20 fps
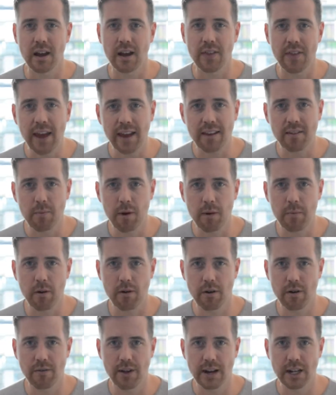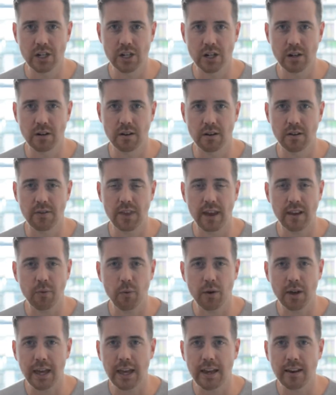And that's my motivation. That's
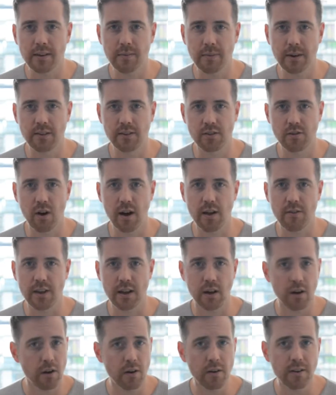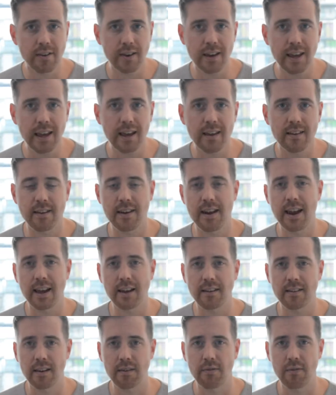what keeps me striving. I don't see it as a
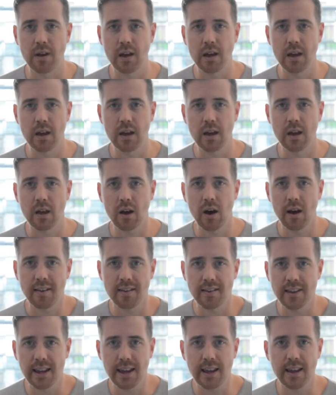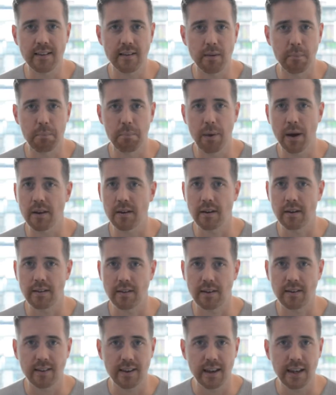negative. I see it as
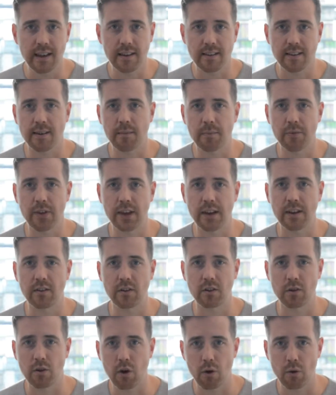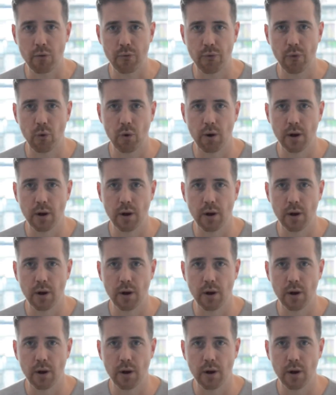abundance. I see it as something to go for.